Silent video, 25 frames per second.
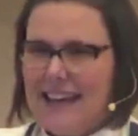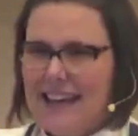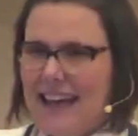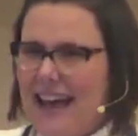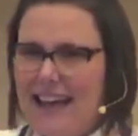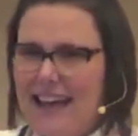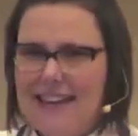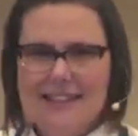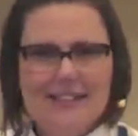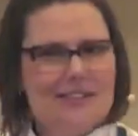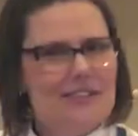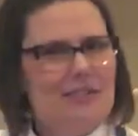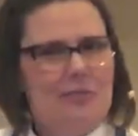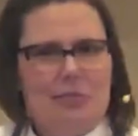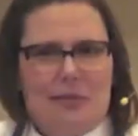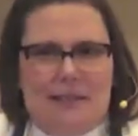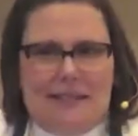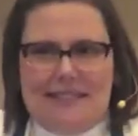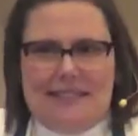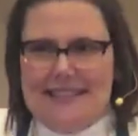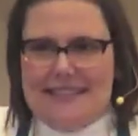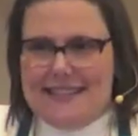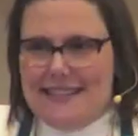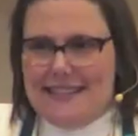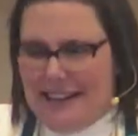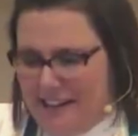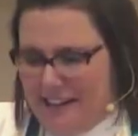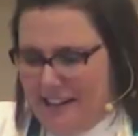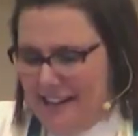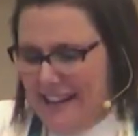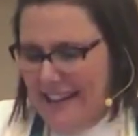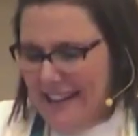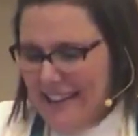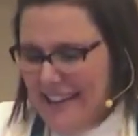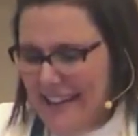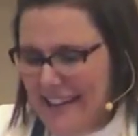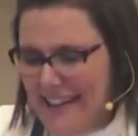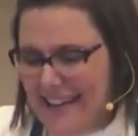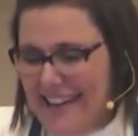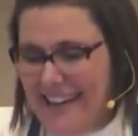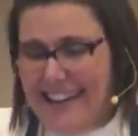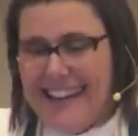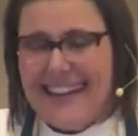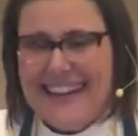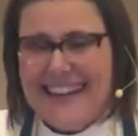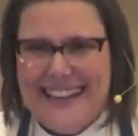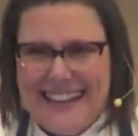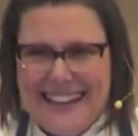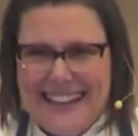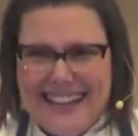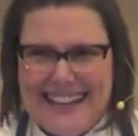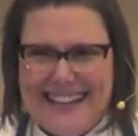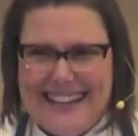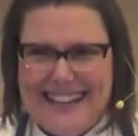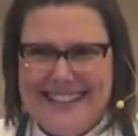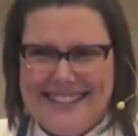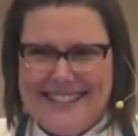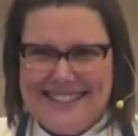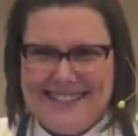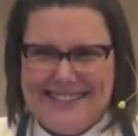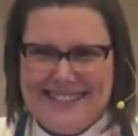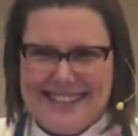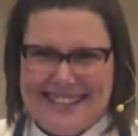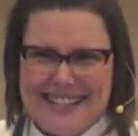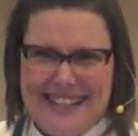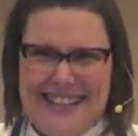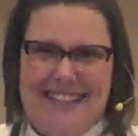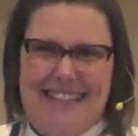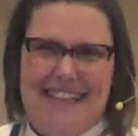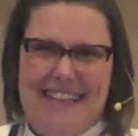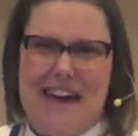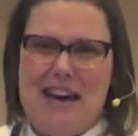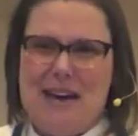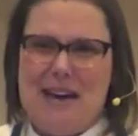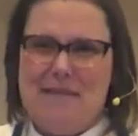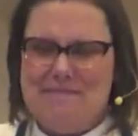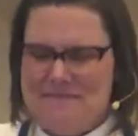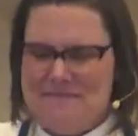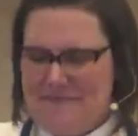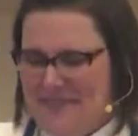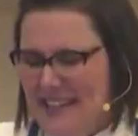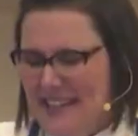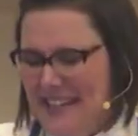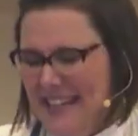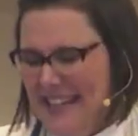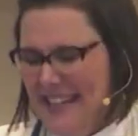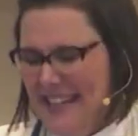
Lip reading: They had to have been snickering, like, joke's on them.